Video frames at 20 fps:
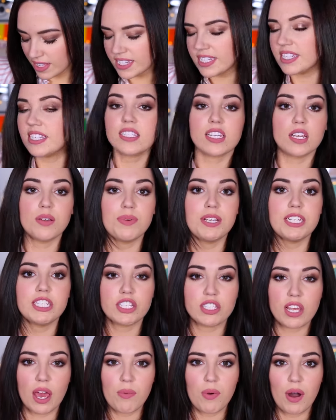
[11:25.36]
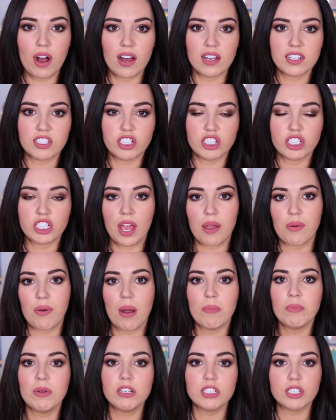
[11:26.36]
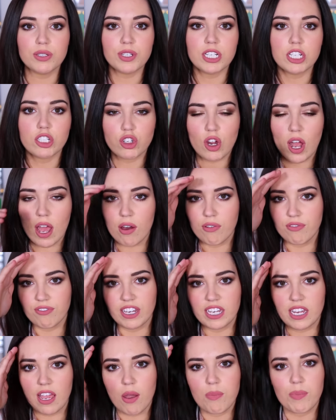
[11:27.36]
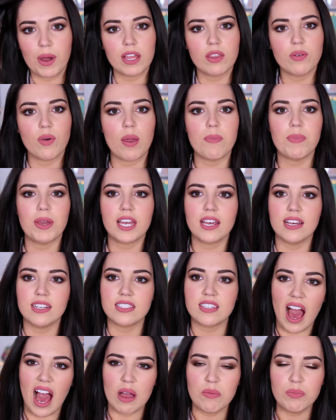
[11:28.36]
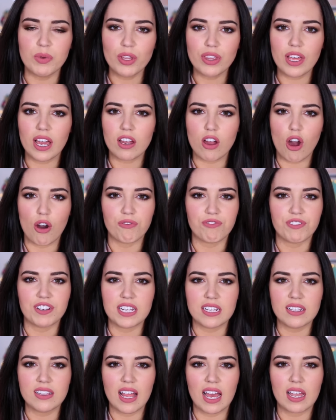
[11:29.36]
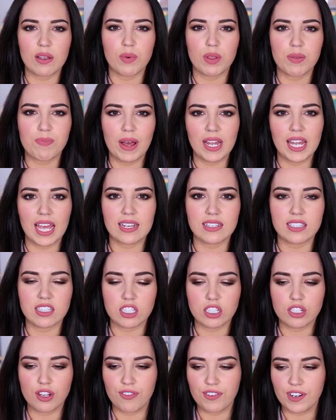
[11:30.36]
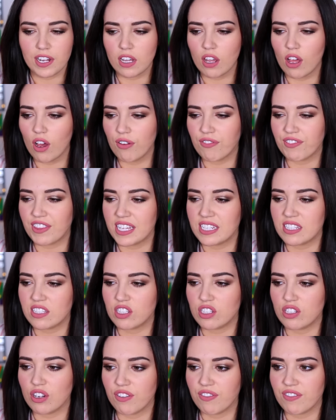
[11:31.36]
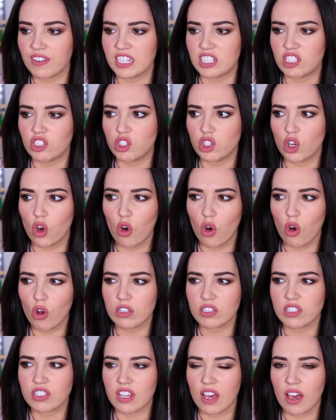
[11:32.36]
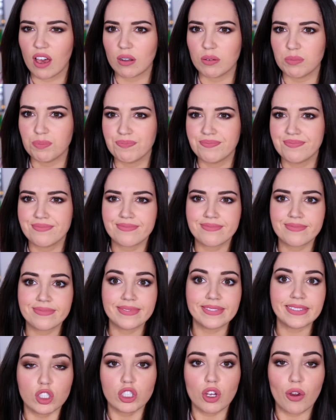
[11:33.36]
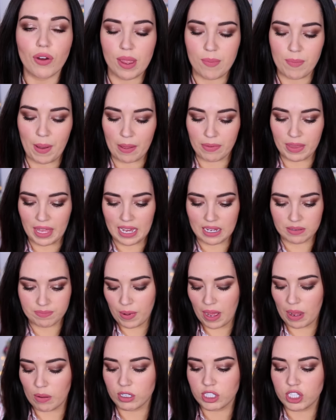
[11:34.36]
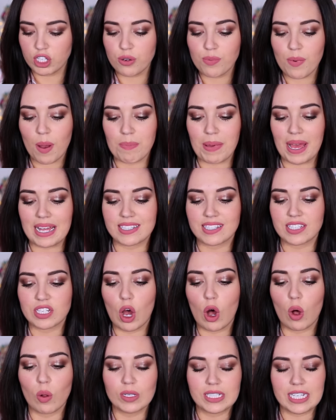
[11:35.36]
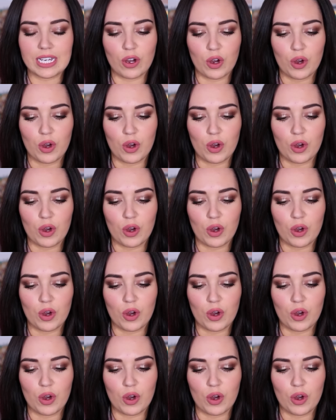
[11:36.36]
this is gonna be so hard to show. I'm not doing a try on video, by the way, because I'm not that confident, like with my legs and stuff, and a lot of this stuff is short, so. Sorry about that, but I will do my best to hold it